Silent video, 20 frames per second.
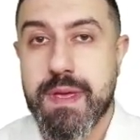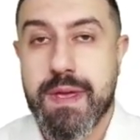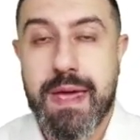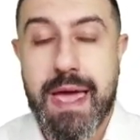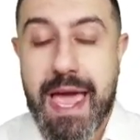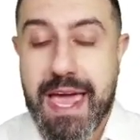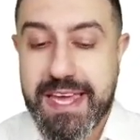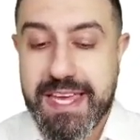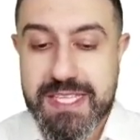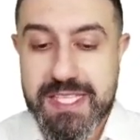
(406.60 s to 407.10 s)

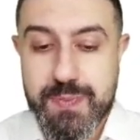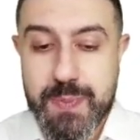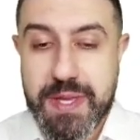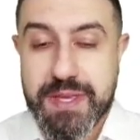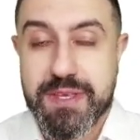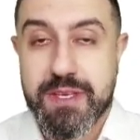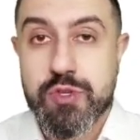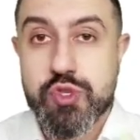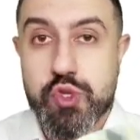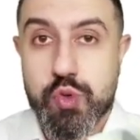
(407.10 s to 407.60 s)
I can spend
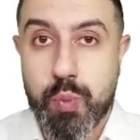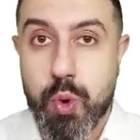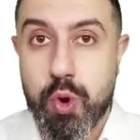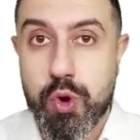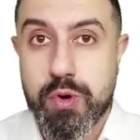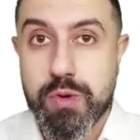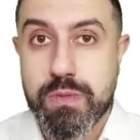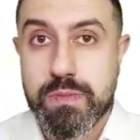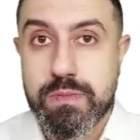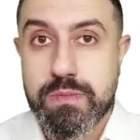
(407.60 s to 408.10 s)
it
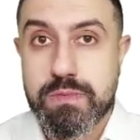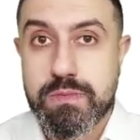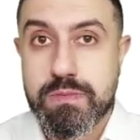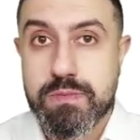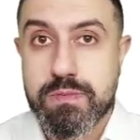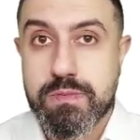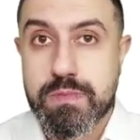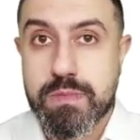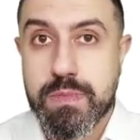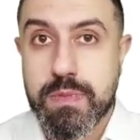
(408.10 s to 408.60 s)
tomorrow.
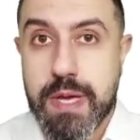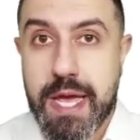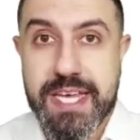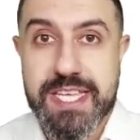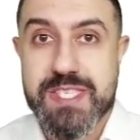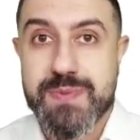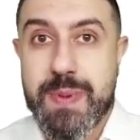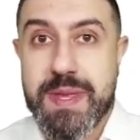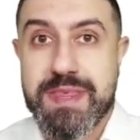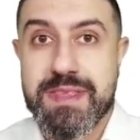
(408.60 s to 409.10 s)
I can
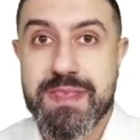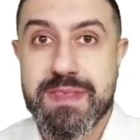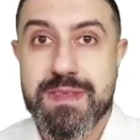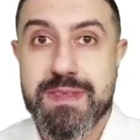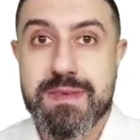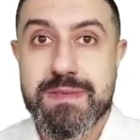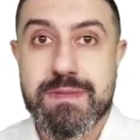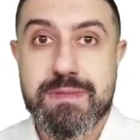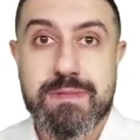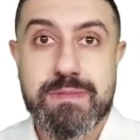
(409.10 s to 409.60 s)
spend it
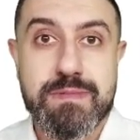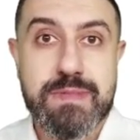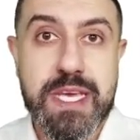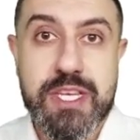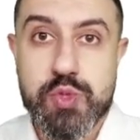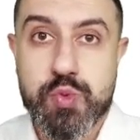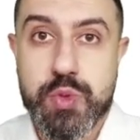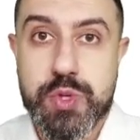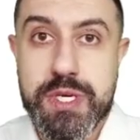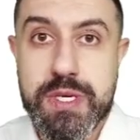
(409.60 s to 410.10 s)

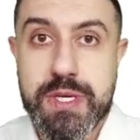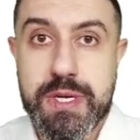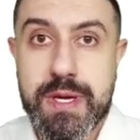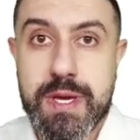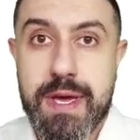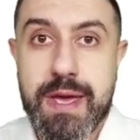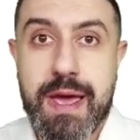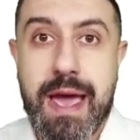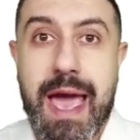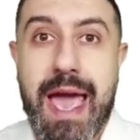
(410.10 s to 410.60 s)
next week.
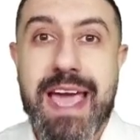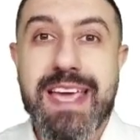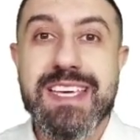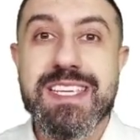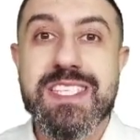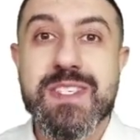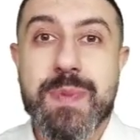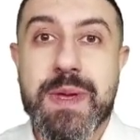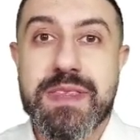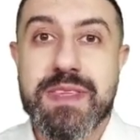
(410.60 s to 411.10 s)
I can
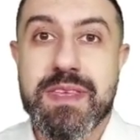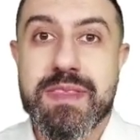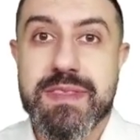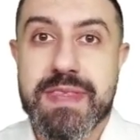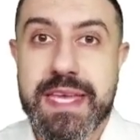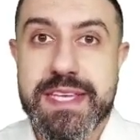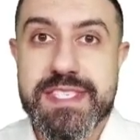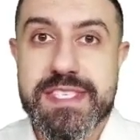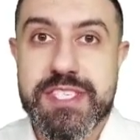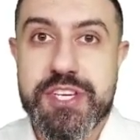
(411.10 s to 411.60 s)
spend it
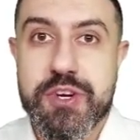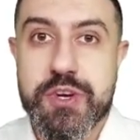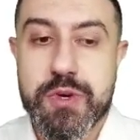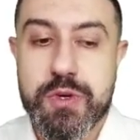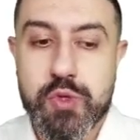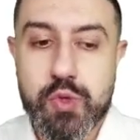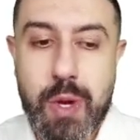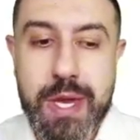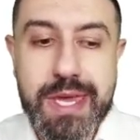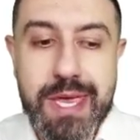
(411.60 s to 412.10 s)
next year.
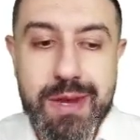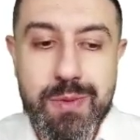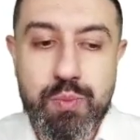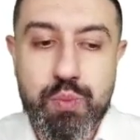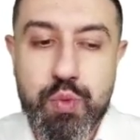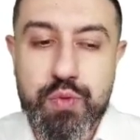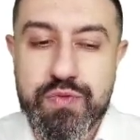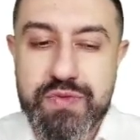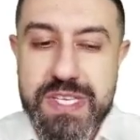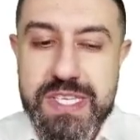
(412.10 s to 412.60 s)
So I can
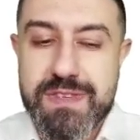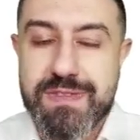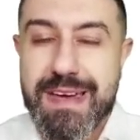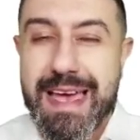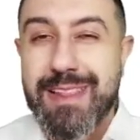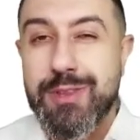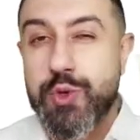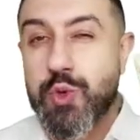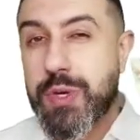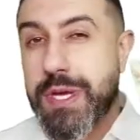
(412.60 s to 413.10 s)
move this
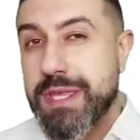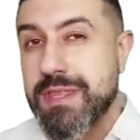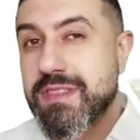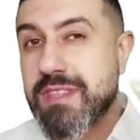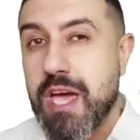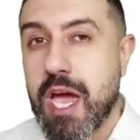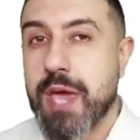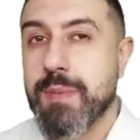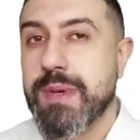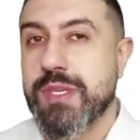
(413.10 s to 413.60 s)
value in
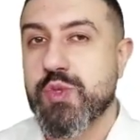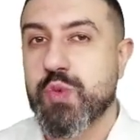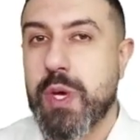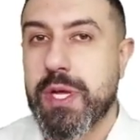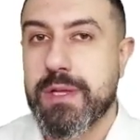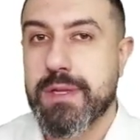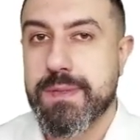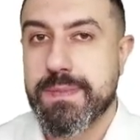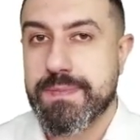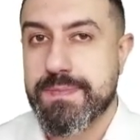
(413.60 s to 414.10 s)
time as
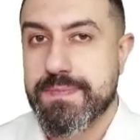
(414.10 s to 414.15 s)
well.